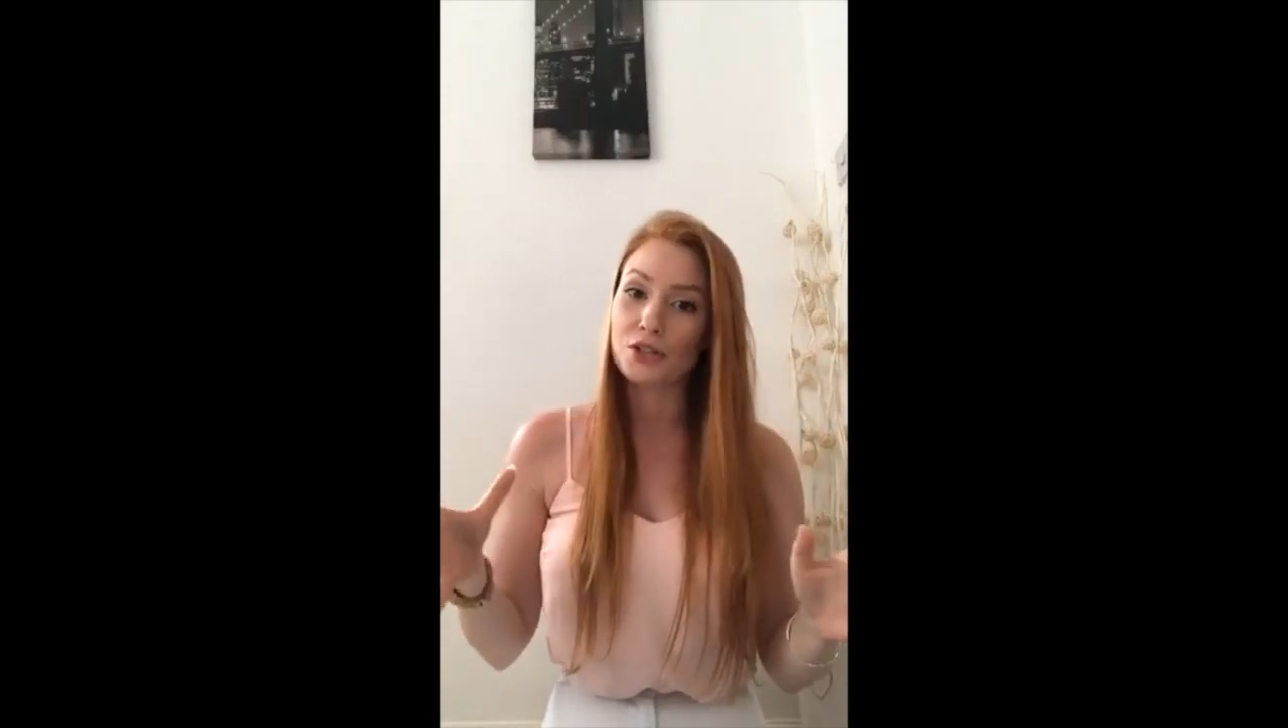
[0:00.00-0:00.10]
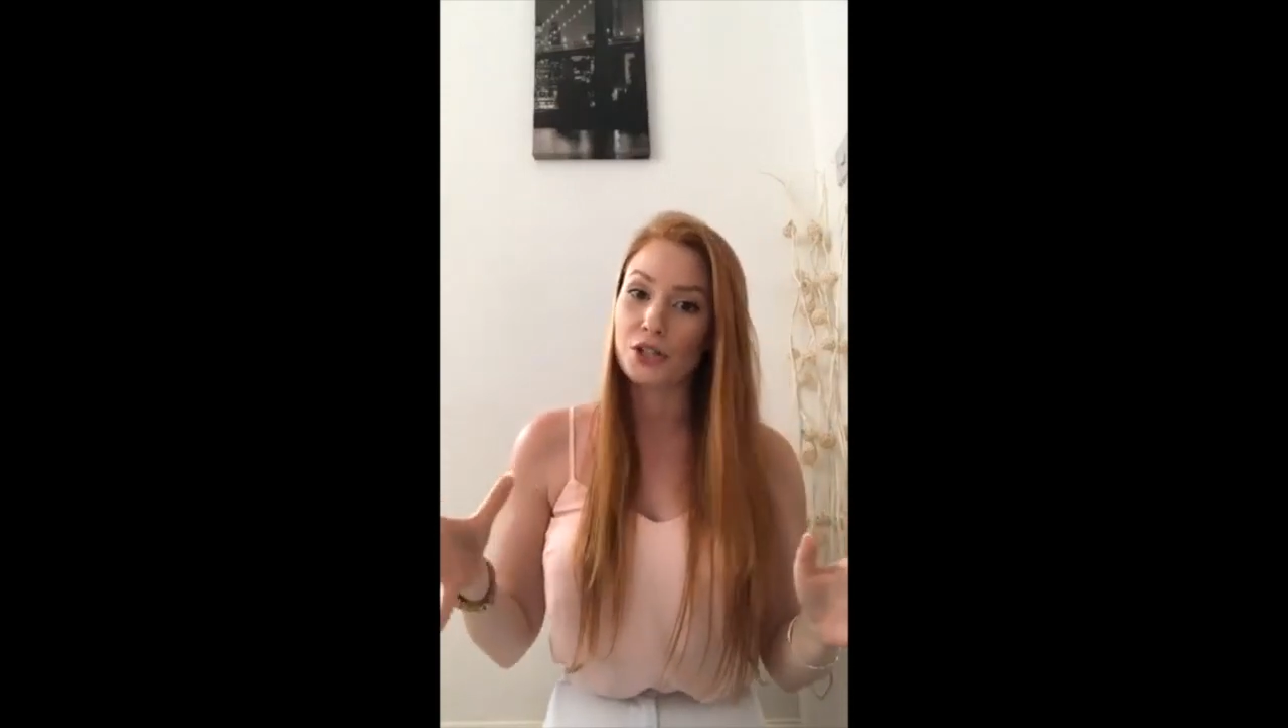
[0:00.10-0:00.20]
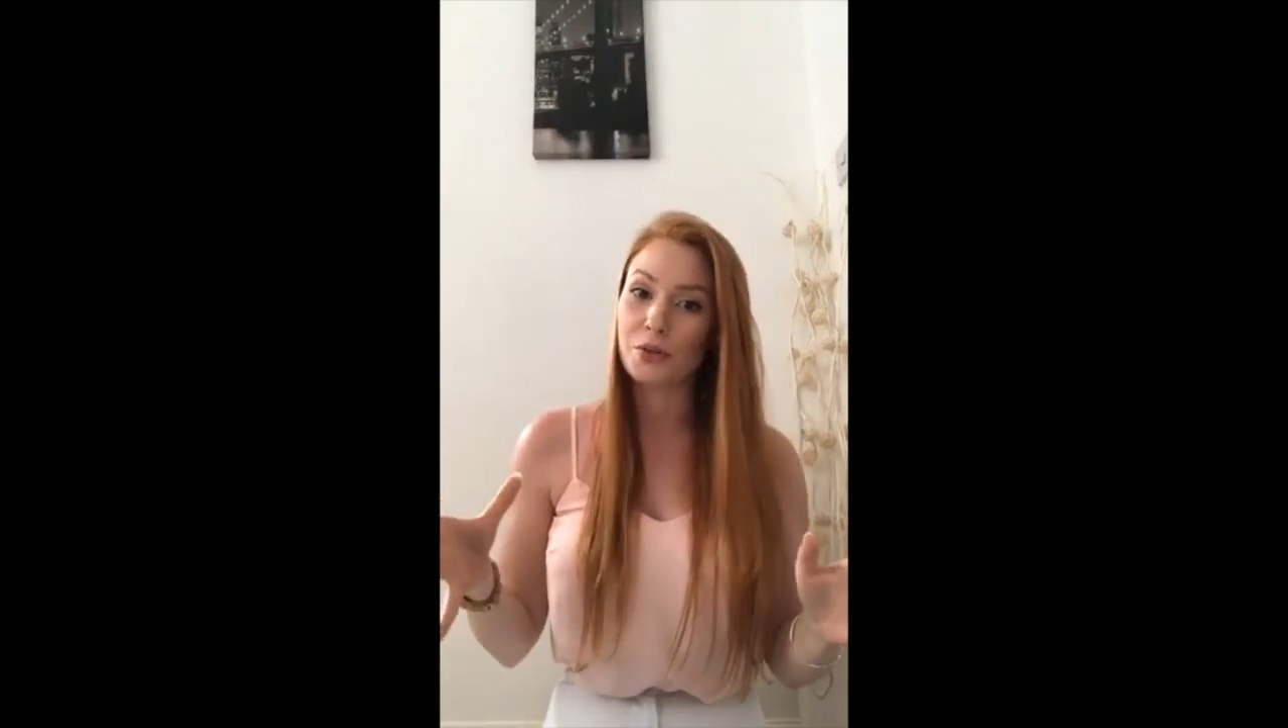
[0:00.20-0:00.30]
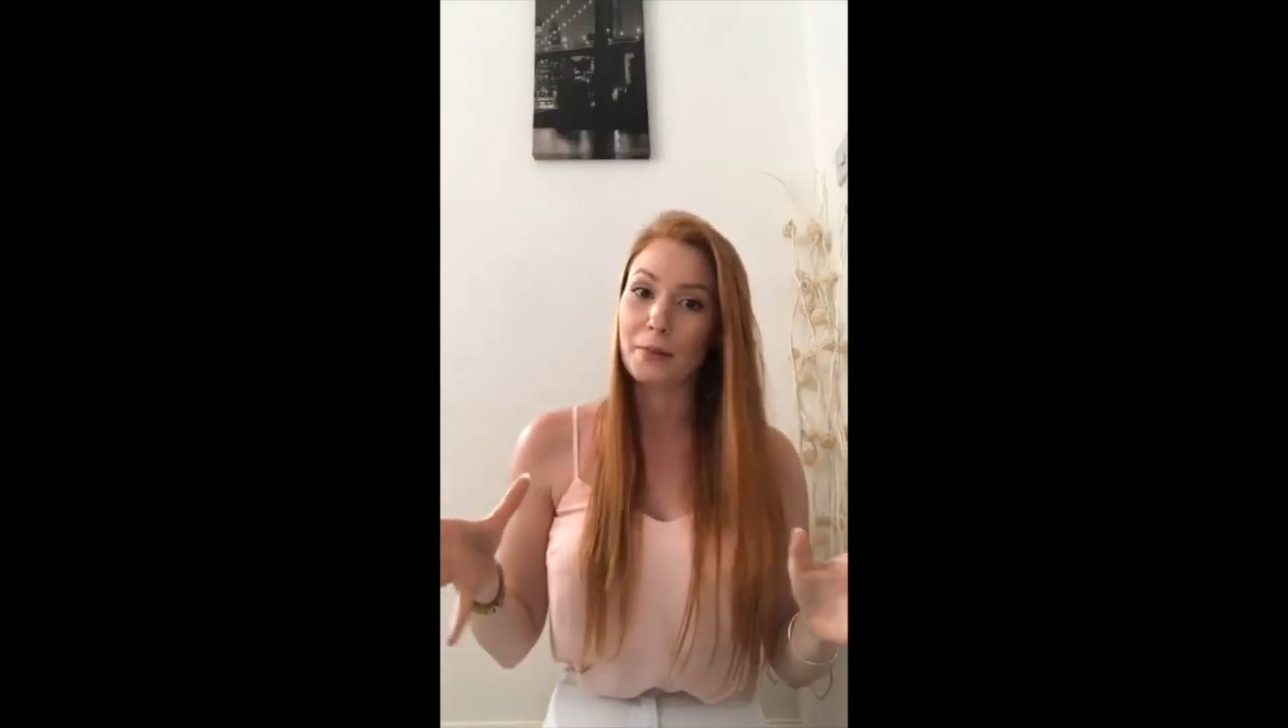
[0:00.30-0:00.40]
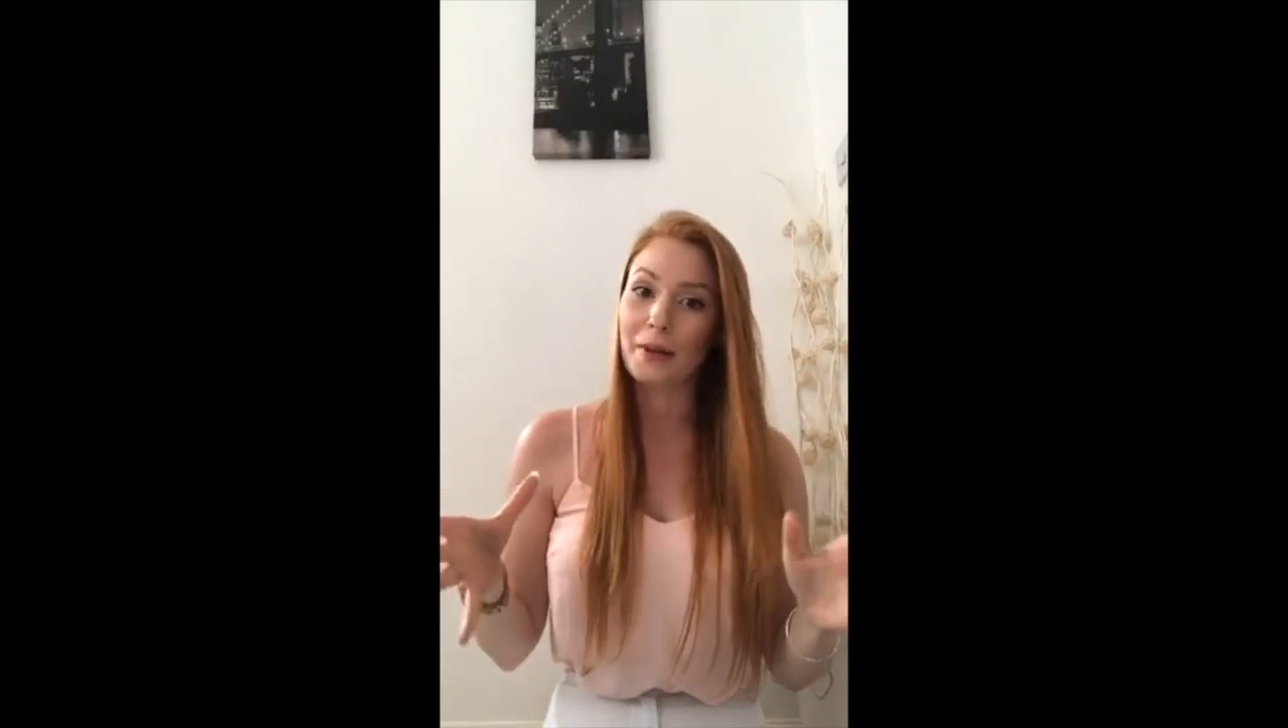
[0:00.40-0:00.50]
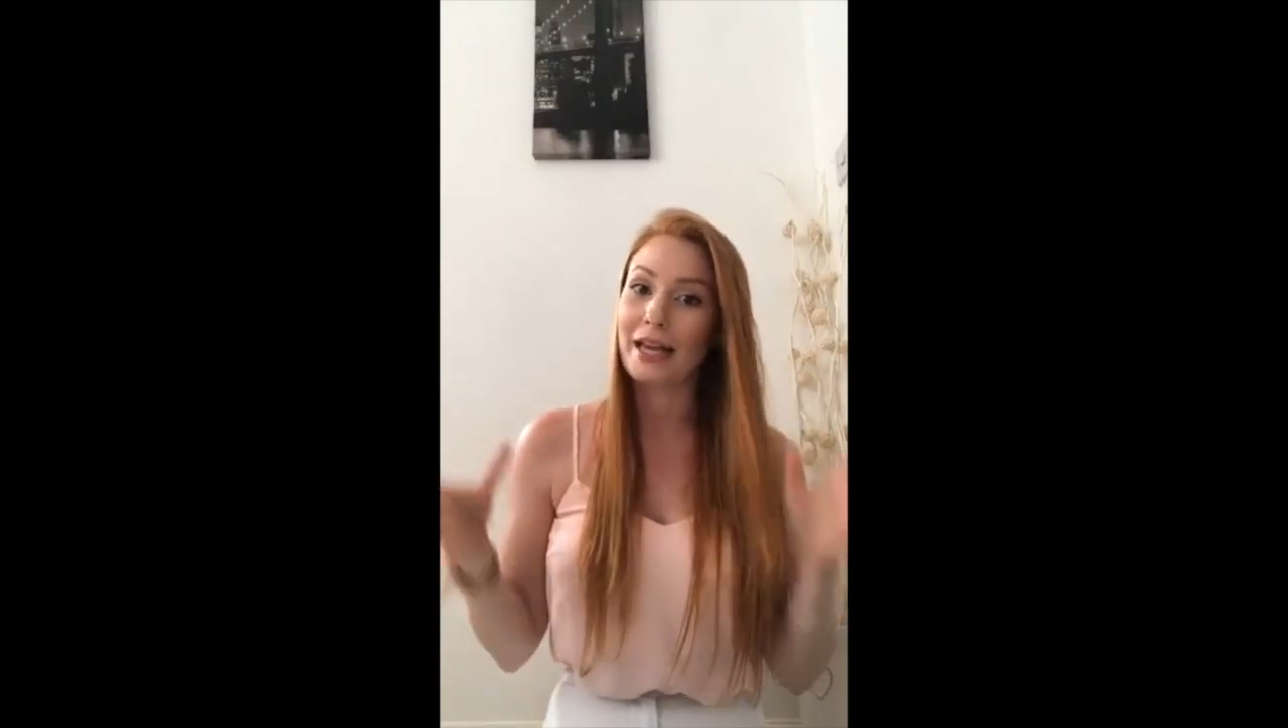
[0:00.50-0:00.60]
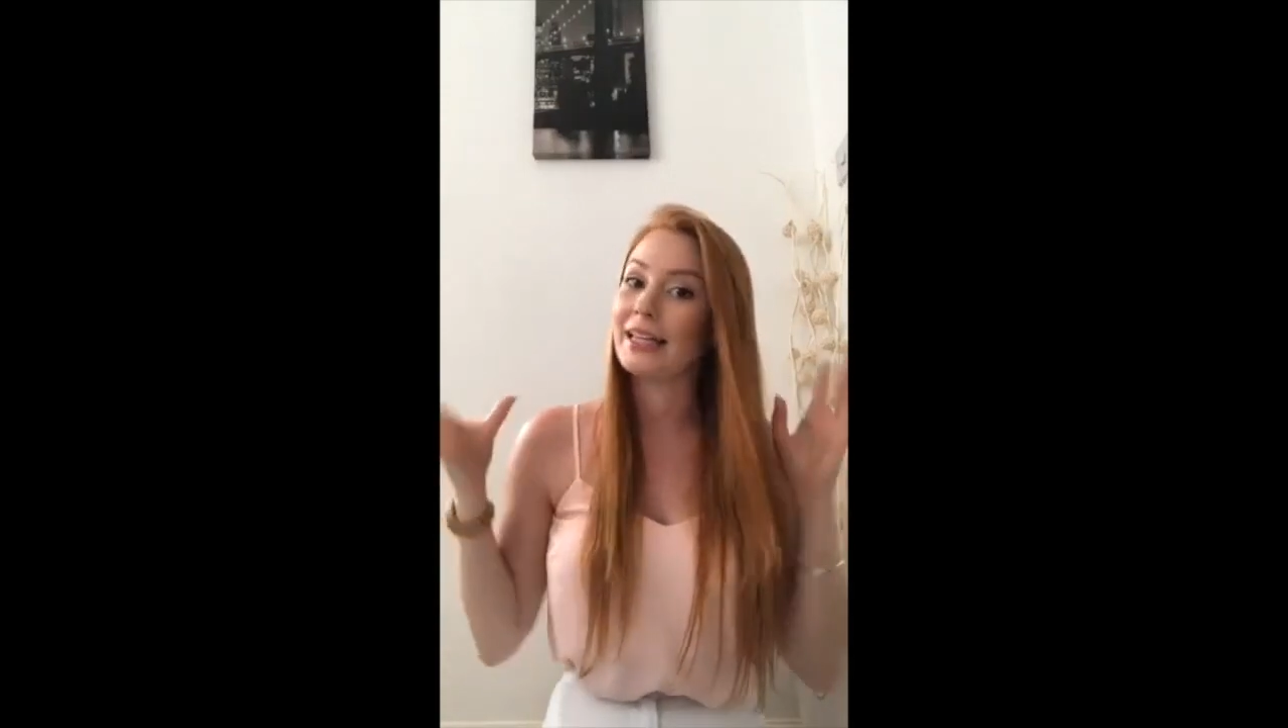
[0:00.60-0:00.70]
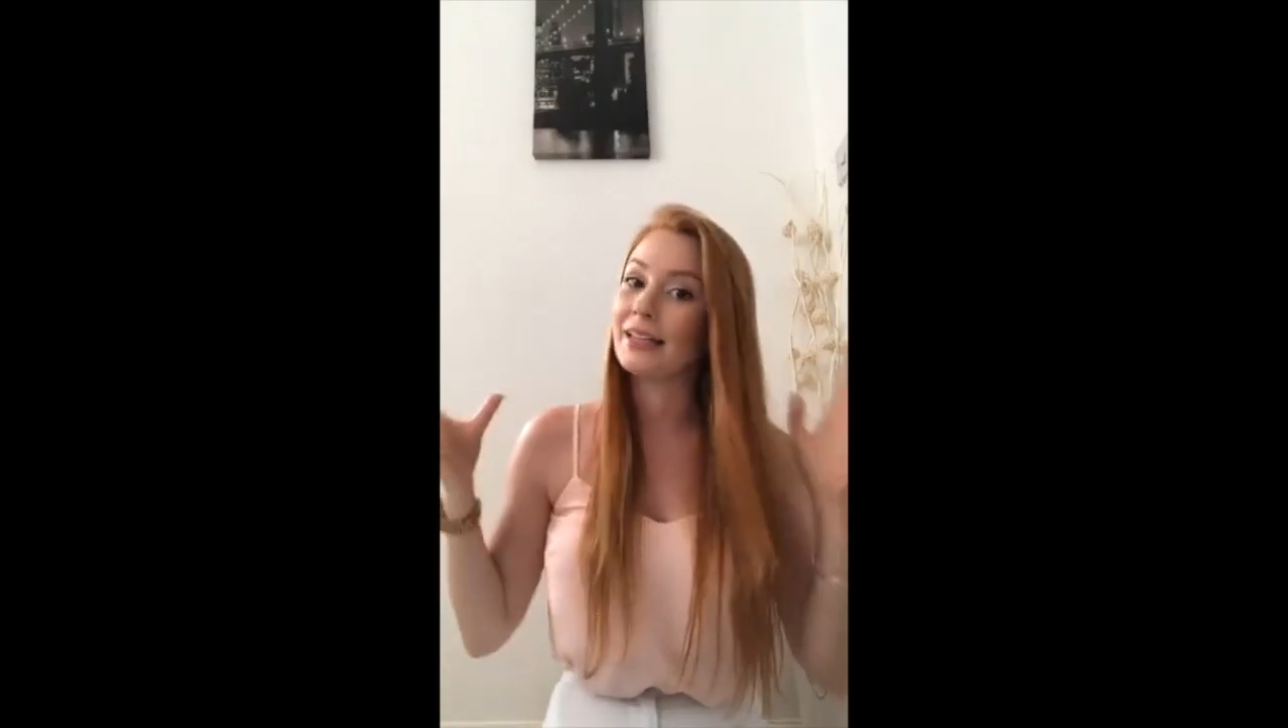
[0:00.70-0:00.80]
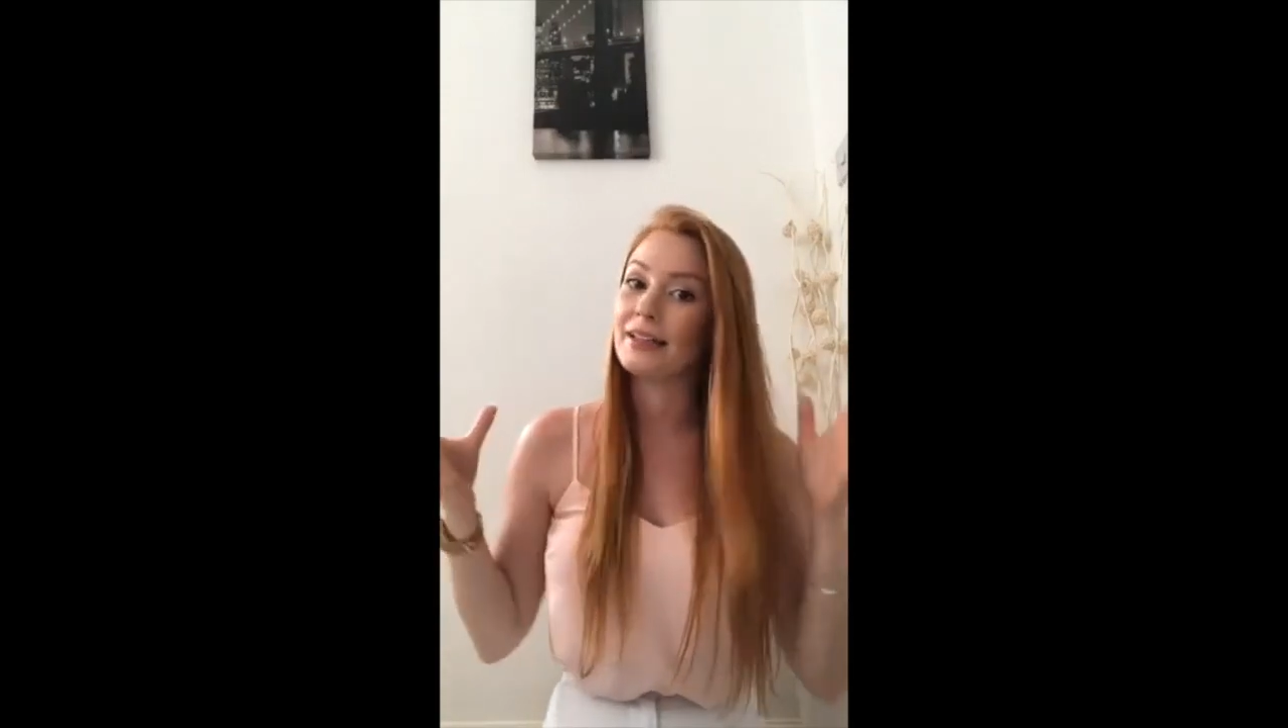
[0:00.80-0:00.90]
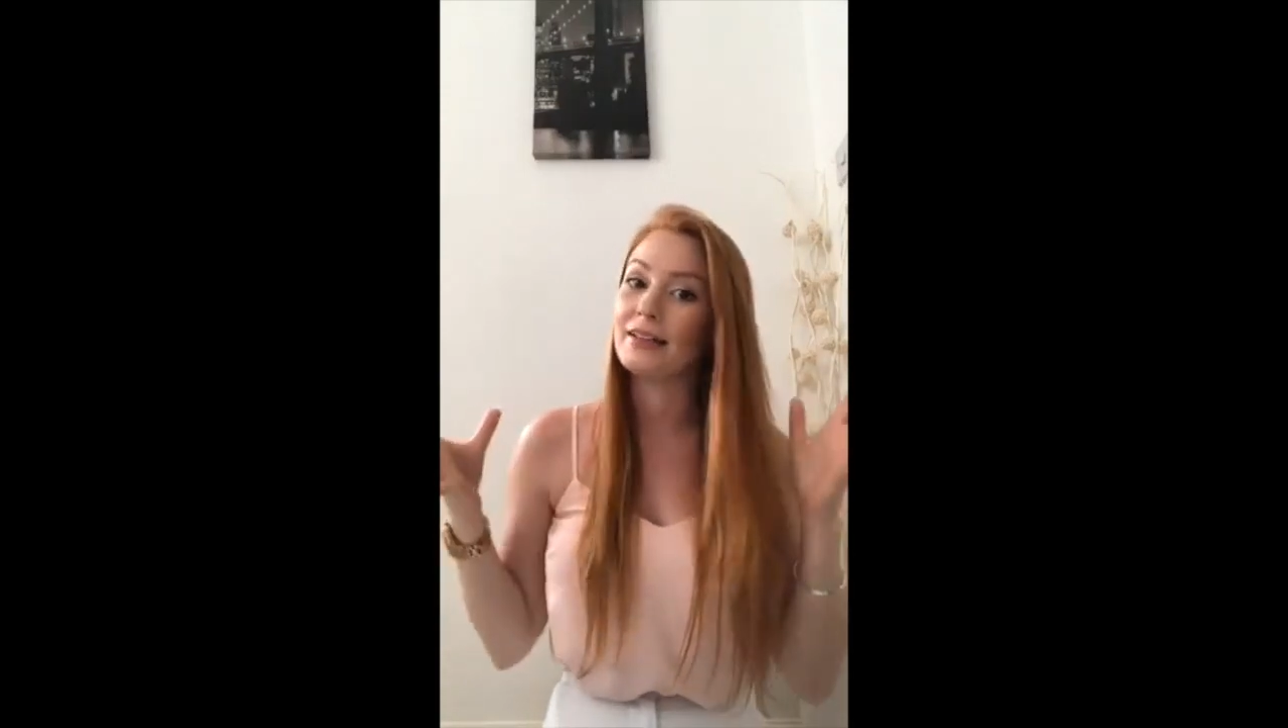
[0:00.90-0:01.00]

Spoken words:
do, and I'm like,